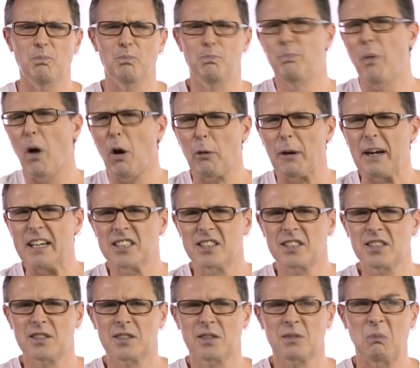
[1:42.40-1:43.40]

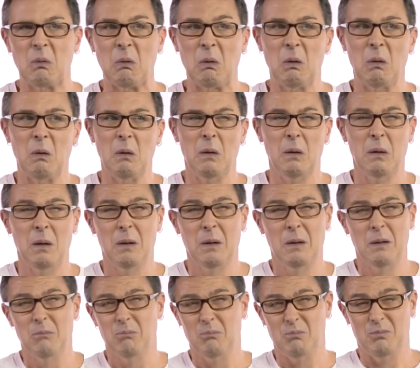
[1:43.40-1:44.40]
Boris,
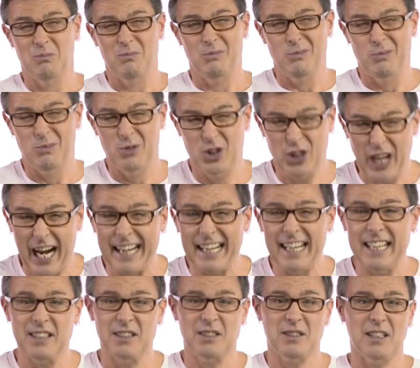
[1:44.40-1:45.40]

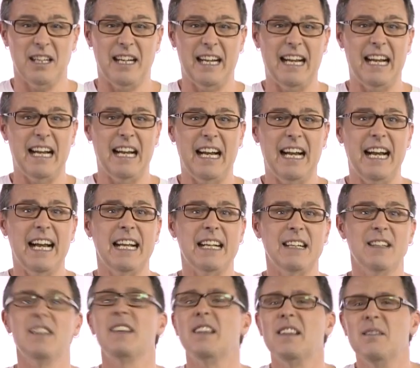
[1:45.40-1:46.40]
Janet,
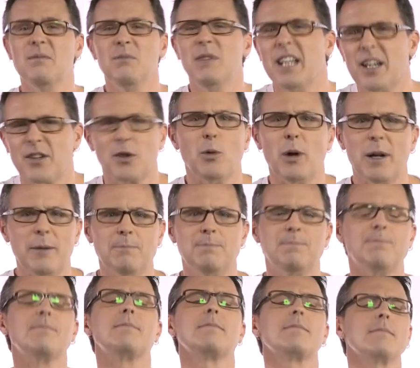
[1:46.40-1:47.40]
and the other one.
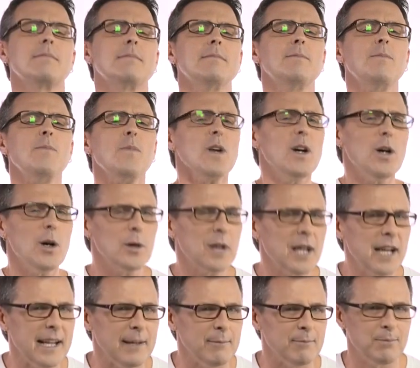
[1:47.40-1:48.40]

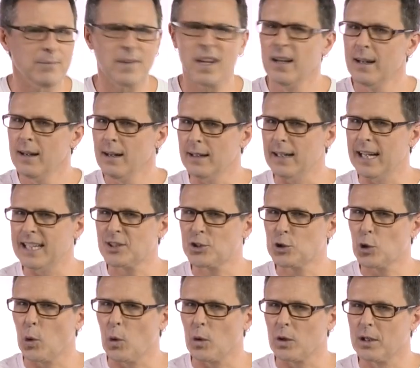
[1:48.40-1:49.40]
Okay, let's
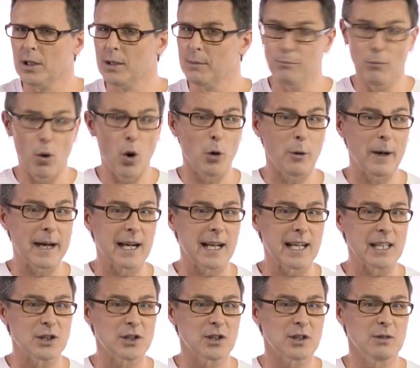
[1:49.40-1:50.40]
talk more
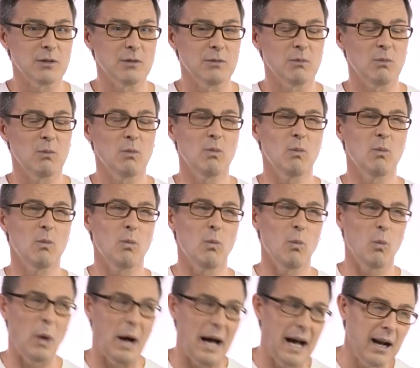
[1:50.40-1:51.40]
English.
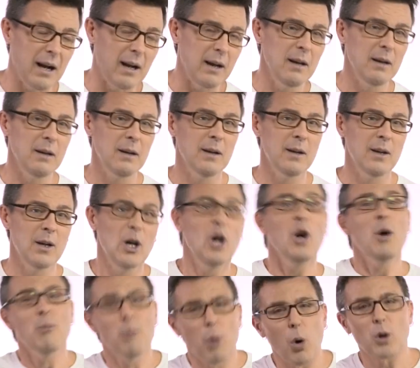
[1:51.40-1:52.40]
Well,
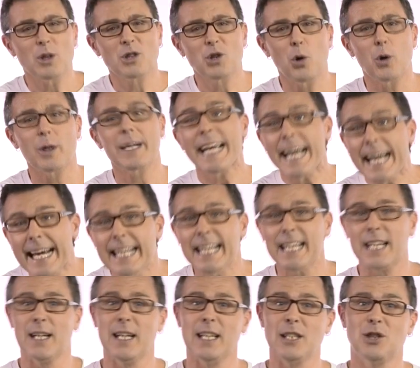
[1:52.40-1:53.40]
more talk in
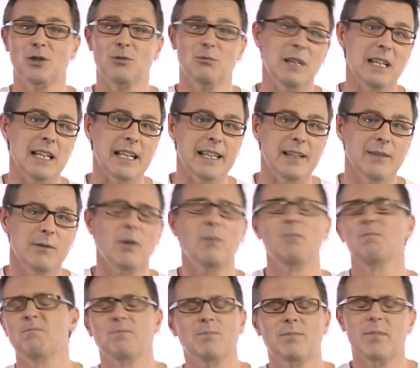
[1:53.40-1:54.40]
English, really.
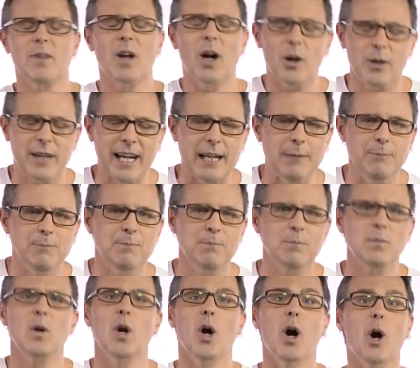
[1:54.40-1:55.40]
Okay,
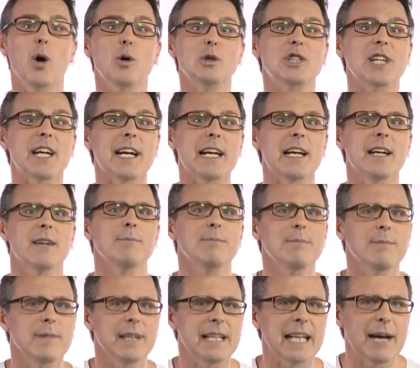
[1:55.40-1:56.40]
OJ,
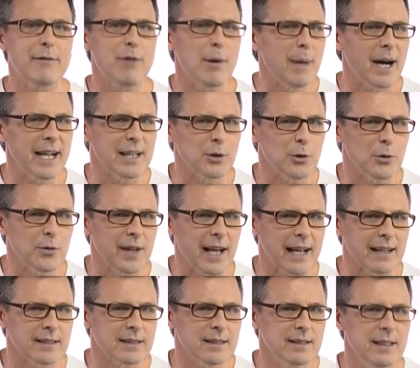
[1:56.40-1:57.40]
never mind all
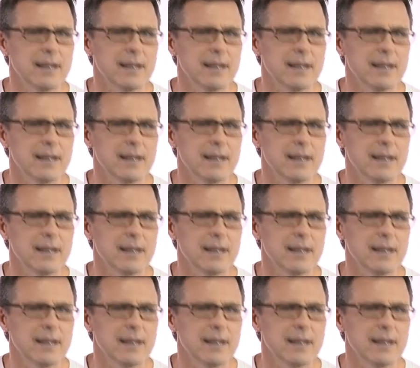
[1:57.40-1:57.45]
that.